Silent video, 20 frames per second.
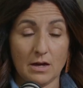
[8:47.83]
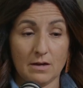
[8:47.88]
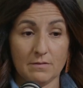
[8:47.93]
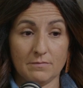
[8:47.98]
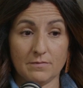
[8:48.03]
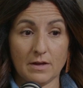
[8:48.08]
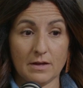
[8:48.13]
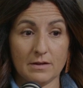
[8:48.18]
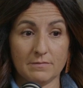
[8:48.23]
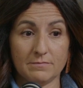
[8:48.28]

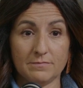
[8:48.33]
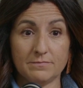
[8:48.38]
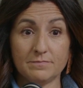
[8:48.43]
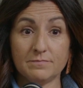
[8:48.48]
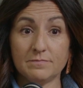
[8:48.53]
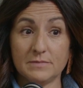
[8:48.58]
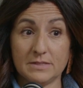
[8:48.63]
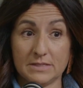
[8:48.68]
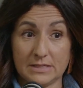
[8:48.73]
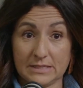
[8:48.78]
of of
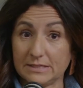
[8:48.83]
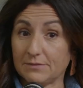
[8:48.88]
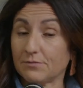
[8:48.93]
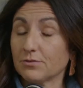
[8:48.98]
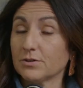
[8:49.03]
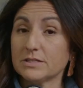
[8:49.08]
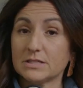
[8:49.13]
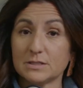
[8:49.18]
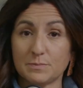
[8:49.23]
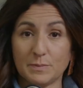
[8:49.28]

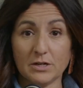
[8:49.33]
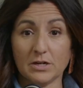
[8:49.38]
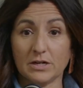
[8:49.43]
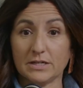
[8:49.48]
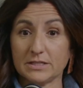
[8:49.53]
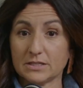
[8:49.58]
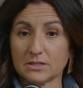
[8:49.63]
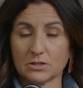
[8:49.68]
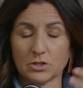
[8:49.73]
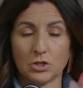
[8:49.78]
different
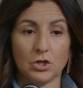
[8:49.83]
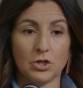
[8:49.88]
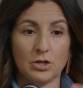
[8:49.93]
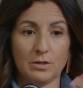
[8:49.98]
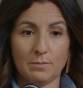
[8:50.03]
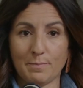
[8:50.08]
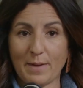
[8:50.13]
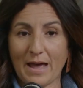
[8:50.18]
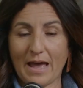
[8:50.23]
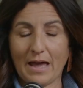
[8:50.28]
spirits, mm-hmm.
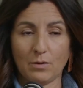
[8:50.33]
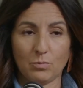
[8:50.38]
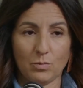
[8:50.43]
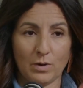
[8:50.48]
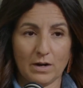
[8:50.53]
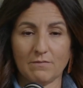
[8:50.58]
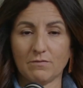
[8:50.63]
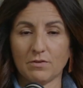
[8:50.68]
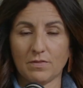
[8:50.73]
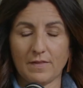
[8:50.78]
good, bad,
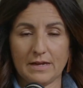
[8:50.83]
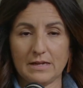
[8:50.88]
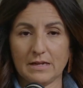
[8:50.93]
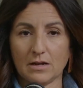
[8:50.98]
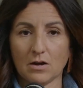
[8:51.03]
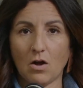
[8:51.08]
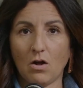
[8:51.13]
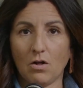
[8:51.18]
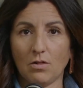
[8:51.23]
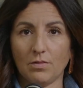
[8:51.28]
whatever they
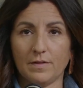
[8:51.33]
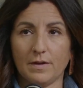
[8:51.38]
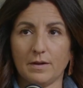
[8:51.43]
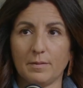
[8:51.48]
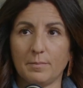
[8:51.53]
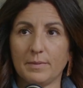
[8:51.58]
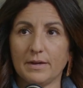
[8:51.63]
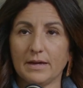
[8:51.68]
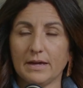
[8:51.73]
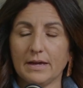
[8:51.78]
call
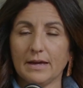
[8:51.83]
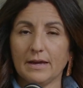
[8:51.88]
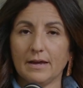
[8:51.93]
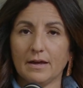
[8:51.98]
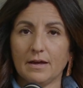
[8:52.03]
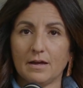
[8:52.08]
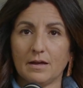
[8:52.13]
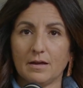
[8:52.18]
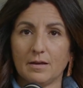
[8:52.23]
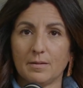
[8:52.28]
them.
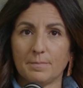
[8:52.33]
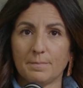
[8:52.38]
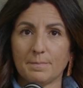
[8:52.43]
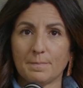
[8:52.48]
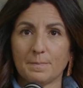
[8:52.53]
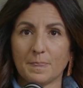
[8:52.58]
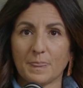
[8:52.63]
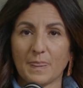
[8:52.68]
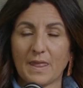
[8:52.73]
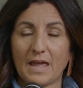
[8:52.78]
Um,
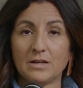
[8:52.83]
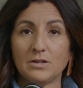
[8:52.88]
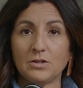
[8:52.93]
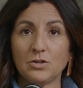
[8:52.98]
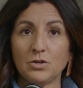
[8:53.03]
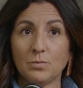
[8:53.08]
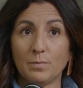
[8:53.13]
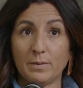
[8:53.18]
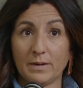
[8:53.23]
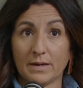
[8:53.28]
and
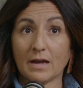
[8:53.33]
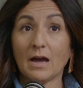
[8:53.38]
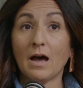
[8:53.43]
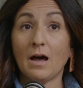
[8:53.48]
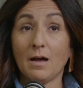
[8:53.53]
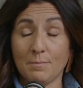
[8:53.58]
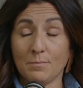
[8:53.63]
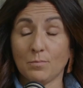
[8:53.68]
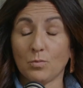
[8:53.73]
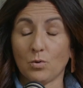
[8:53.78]
you
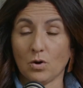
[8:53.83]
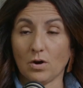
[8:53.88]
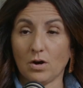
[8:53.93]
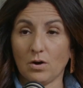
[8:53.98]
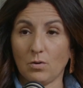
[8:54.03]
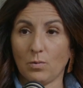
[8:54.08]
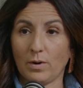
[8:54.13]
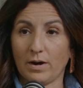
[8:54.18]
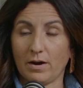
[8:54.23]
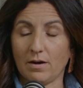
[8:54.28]
become more
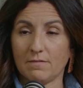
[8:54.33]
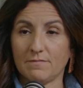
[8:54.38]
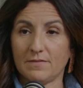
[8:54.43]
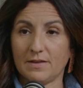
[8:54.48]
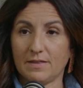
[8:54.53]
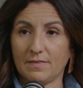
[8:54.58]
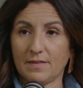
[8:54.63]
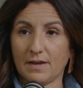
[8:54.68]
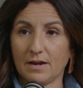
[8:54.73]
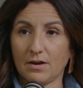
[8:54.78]
aware of
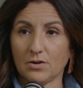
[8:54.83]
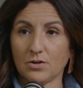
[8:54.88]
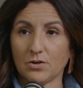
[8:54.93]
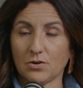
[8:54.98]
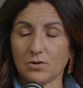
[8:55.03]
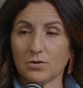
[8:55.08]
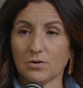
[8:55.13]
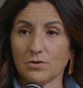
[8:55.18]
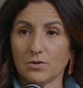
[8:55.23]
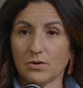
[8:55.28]
it there.
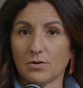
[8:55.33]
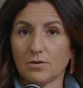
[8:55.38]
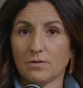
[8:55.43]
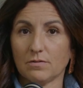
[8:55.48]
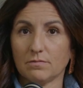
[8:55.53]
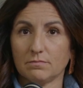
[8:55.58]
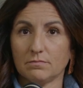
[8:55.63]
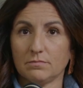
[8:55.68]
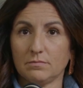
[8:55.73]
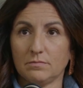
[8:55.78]
You're you're
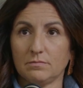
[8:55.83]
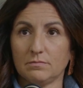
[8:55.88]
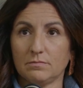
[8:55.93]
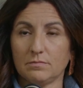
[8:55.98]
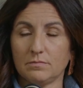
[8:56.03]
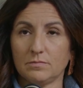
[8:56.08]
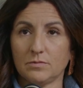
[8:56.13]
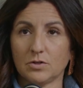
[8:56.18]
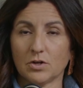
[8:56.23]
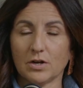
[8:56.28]

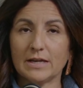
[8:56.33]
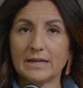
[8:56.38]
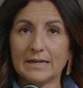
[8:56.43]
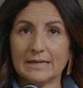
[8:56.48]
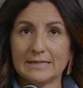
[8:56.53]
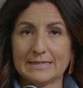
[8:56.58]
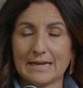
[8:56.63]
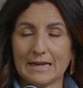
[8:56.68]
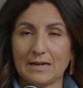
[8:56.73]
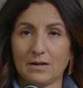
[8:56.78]
you're
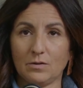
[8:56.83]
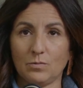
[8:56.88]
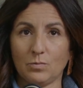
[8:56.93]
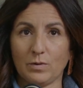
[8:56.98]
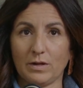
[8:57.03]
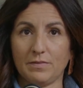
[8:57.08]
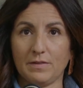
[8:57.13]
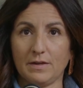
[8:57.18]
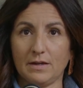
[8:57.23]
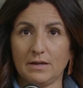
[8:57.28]
inundated
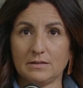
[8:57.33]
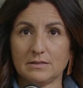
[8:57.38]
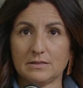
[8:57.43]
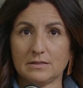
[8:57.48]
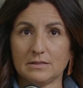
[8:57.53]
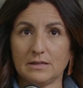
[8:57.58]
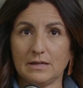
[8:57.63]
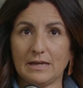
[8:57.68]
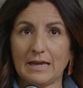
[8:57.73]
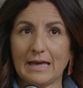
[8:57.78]
with
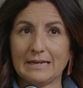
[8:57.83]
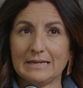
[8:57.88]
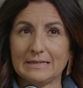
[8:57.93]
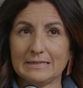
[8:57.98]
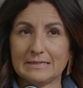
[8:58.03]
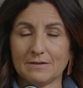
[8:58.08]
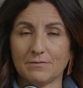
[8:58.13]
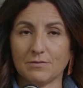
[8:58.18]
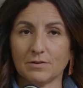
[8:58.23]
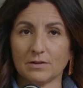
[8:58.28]
it at a
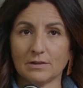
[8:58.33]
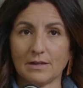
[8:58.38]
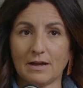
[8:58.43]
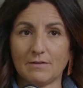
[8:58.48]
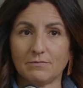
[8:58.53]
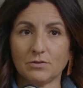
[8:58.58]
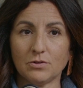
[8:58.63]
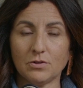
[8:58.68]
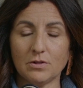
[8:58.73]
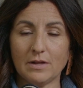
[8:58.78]
different
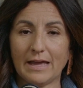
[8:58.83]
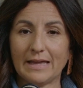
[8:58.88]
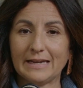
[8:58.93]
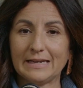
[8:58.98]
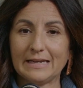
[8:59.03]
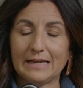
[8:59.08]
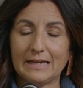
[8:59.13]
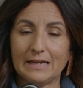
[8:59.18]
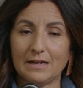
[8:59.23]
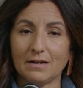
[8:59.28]
level, and
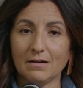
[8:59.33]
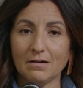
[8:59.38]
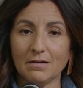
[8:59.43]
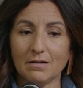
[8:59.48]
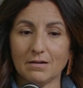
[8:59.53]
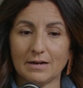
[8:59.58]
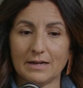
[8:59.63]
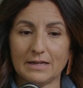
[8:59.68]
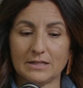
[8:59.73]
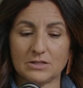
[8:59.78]

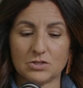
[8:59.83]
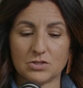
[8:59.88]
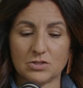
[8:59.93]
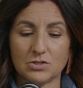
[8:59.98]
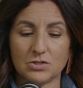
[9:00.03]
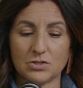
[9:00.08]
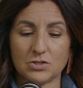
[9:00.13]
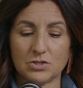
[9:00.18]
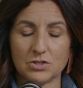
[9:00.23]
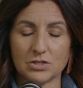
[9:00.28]
here it
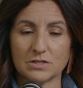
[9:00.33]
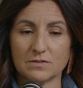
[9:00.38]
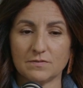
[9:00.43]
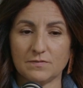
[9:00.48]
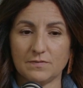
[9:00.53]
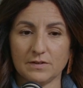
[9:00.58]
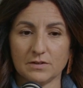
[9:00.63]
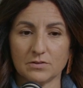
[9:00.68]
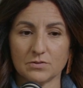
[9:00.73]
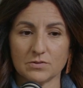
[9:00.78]
just
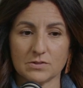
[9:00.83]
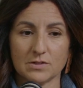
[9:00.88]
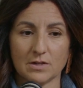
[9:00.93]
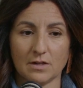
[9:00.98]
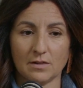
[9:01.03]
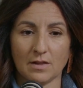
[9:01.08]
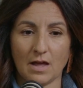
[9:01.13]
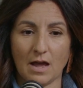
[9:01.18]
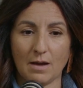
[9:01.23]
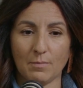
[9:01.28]
feels
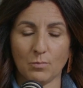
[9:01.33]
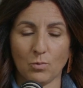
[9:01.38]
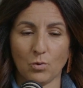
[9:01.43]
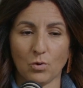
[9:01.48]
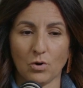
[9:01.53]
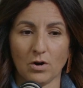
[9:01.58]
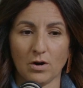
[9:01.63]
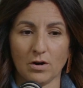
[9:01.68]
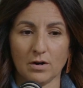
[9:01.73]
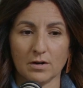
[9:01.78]
a lot
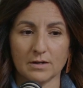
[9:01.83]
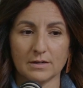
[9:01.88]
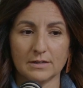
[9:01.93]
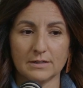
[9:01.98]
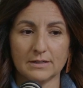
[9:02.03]
more.